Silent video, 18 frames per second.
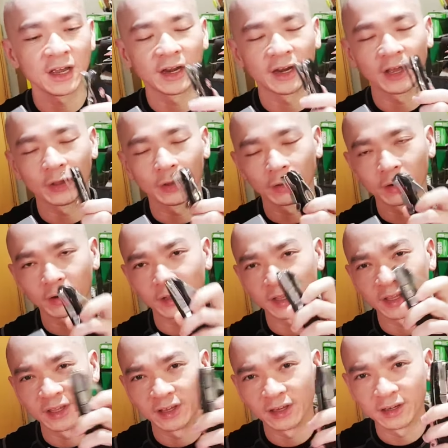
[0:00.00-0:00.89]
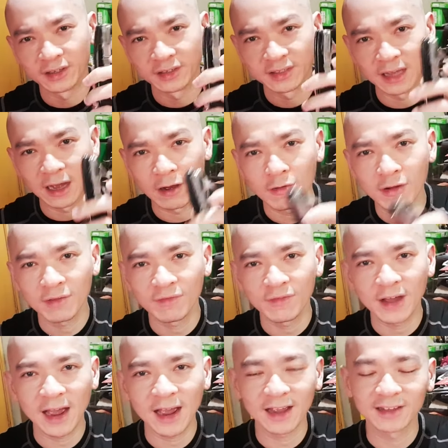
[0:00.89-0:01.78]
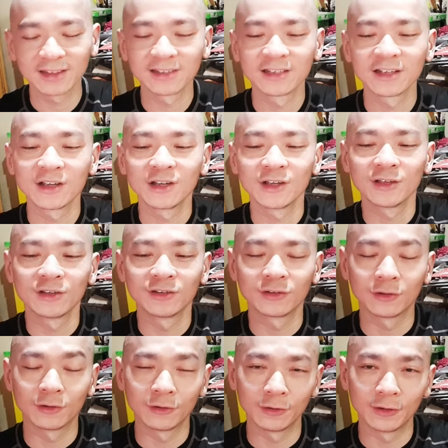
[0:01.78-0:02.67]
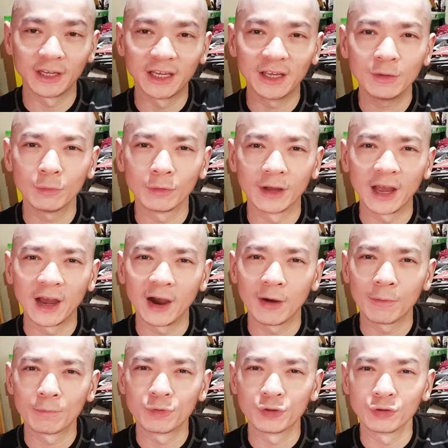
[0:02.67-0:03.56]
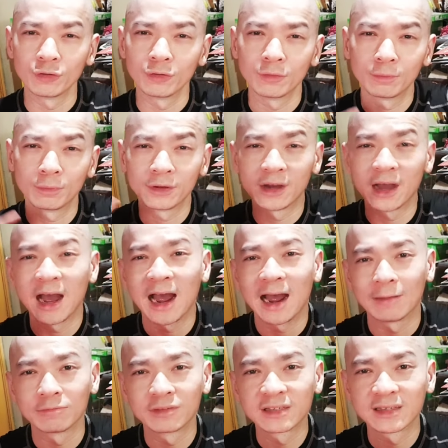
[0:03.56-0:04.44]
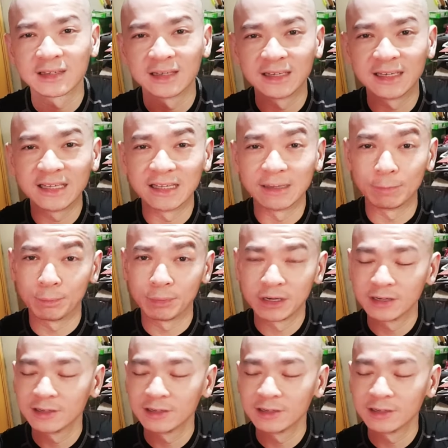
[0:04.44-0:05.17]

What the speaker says: Now you're going to hear sound effects, so it will help you perhaps sleep.